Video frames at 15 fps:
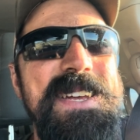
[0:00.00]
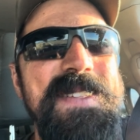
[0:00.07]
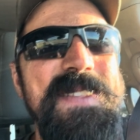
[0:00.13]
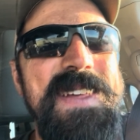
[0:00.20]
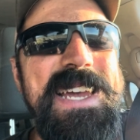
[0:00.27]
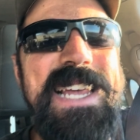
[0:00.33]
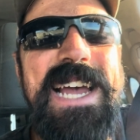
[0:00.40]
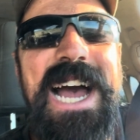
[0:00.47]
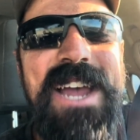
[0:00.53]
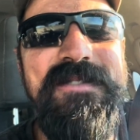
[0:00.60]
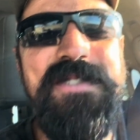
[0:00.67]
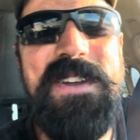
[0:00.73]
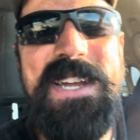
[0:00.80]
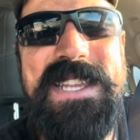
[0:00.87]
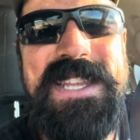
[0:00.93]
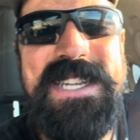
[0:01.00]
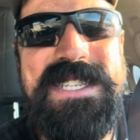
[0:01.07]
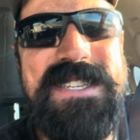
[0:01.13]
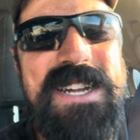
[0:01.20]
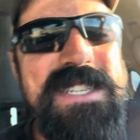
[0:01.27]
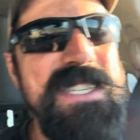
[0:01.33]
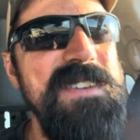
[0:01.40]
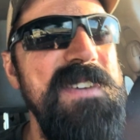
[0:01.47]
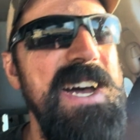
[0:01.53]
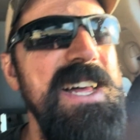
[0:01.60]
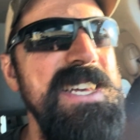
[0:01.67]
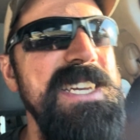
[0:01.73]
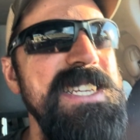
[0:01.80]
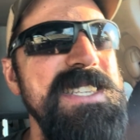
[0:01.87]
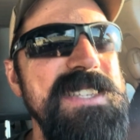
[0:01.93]
like, I feel like the Estancia
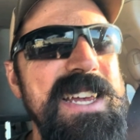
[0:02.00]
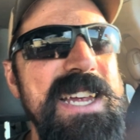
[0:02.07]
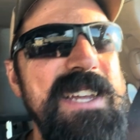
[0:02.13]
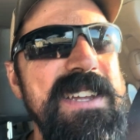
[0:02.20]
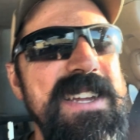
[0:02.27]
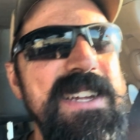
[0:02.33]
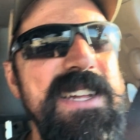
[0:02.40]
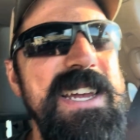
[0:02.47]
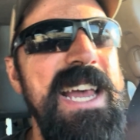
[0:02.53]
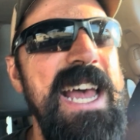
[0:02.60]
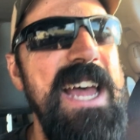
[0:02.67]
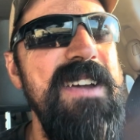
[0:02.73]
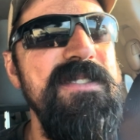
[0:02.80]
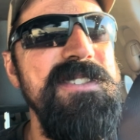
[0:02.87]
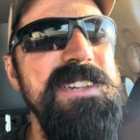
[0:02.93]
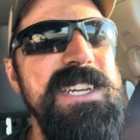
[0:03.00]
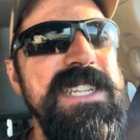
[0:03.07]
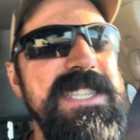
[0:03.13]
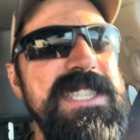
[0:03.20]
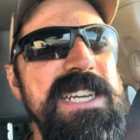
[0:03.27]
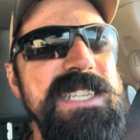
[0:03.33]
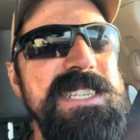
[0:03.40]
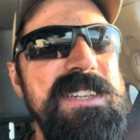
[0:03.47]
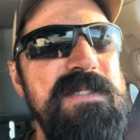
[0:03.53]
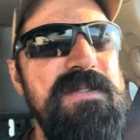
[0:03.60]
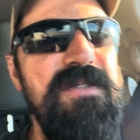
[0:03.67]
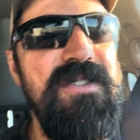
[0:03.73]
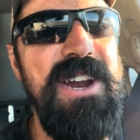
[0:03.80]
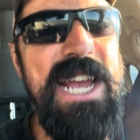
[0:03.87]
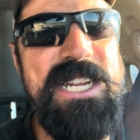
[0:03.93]
Valley is like heavily
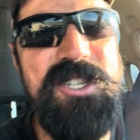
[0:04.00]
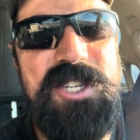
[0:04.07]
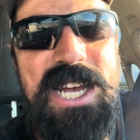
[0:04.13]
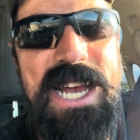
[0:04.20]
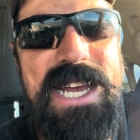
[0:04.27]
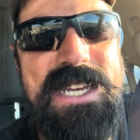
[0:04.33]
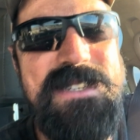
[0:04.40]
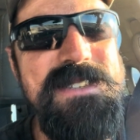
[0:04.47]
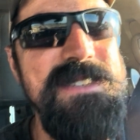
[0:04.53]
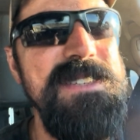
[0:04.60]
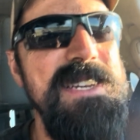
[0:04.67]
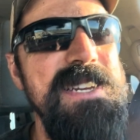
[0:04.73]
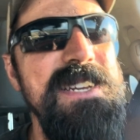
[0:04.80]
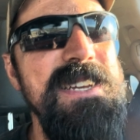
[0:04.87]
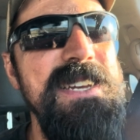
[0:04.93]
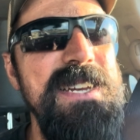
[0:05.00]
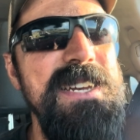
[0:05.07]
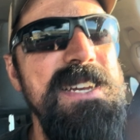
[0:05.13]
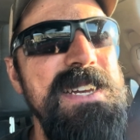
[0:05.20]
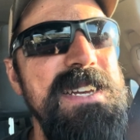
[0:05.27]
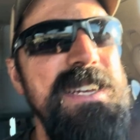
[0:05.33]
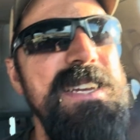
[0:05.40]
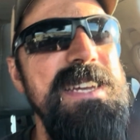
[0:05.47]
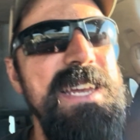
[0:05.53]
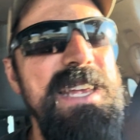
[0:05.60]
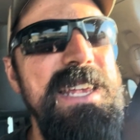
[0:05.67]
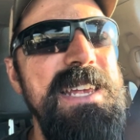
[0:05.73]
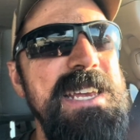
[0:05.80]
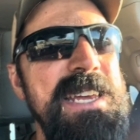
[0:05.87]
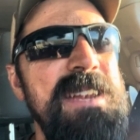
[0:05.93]
disenfranchised
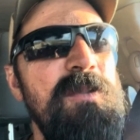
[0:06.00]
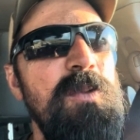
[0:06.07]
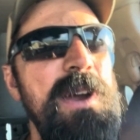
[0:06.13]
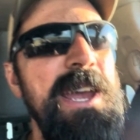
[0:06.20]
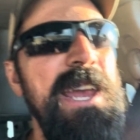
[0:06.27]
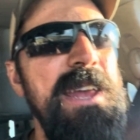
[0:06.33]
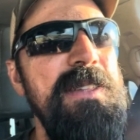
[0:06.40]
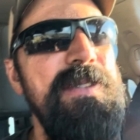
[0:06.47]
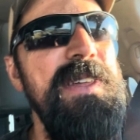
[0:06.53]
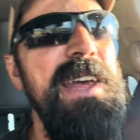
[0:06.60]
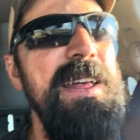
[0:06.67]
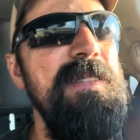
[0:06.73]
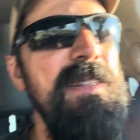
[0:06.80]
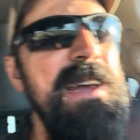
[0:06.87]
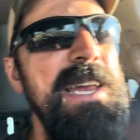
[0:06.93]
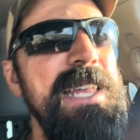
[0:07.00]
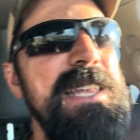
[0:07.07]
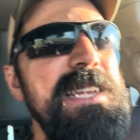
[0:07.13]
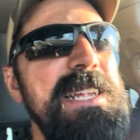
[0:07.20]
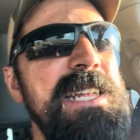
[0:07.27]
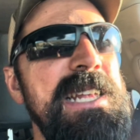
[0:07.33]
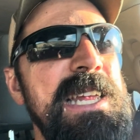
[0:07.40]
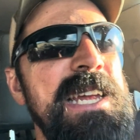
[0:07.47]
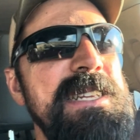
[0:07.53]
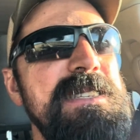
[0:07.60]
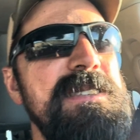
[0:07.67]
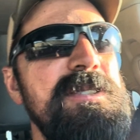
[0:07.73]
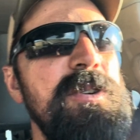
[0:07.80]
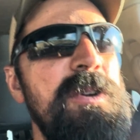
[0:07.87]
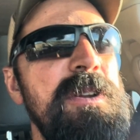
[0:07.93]
in a way that like gets
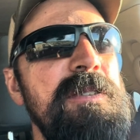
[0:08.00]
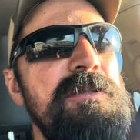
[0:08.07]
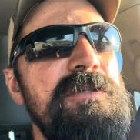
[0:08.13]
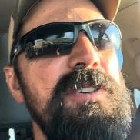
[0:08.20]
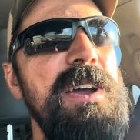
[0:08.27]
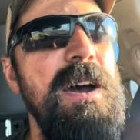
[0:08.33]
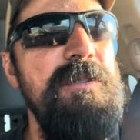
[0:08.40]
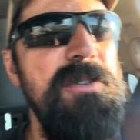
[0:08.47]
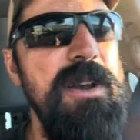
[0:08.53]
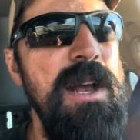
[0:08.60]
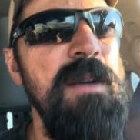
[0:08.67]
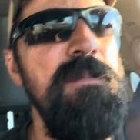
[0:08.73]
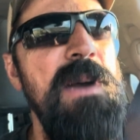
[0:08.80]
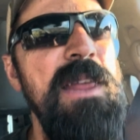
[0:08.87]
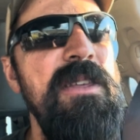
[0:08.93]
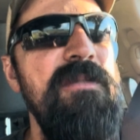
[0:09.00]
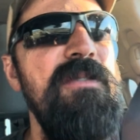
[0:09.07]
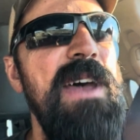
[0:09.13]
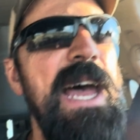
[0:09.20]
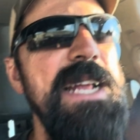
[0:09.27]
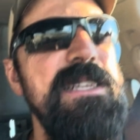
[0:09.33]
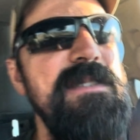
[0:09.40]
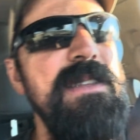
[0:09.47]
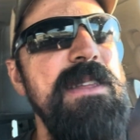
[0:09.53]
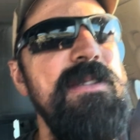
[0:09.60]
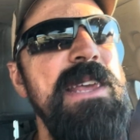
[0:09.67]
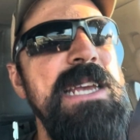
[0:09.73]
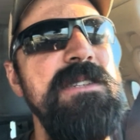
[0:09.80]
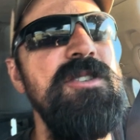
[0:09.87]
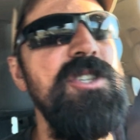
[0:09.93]
sort of covered up by the fact that
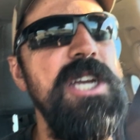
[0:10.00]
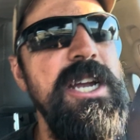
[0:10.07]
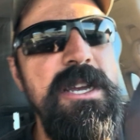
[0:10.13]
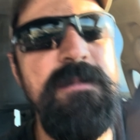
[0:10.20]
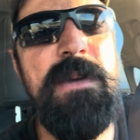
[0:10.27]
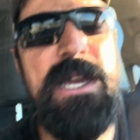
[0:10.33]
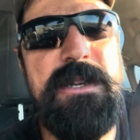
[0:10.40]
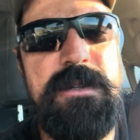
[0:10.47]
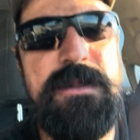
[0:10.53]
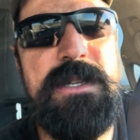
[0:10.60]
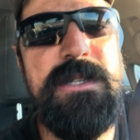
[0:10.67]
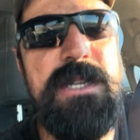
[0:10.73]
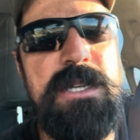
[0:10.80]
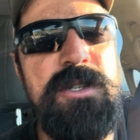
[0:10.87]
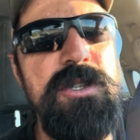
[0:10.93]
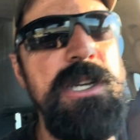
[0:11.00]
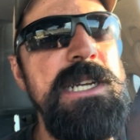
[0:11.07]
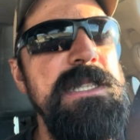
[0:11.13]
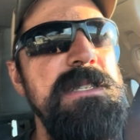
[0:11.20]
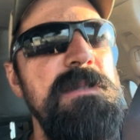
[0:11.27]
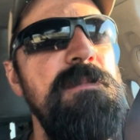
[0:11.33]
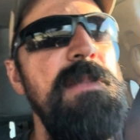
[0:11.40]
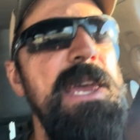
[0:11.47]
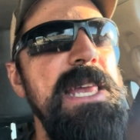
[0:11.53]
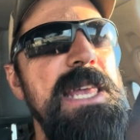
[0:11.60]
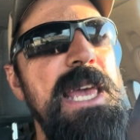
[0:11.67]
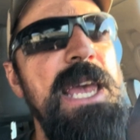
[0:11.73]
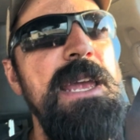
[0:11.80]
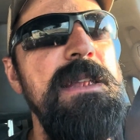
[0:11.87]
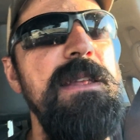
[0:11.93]
they gerrymandered the district to make
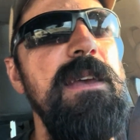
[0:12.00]
it